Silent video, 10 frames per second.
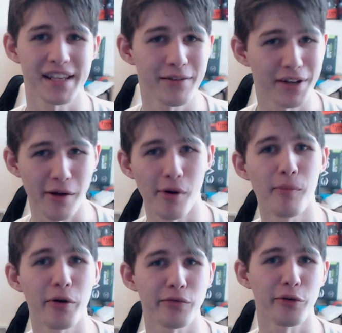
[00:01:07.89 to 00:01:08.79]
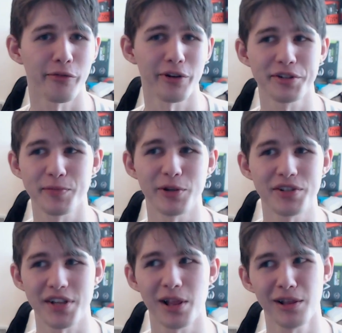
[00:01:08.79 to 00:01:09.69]
even at 1.4 volts,
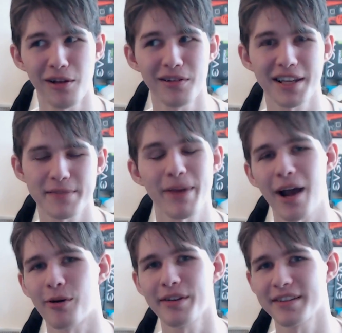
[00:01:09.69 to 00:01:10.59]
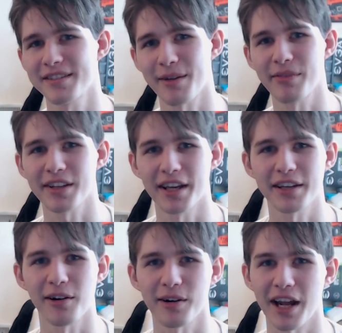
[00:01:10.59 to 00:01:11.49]
pulls a lot less power than something like
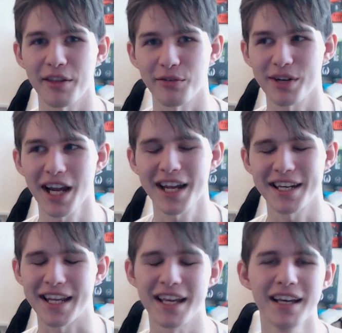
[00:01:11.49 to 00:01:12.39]
an R9390.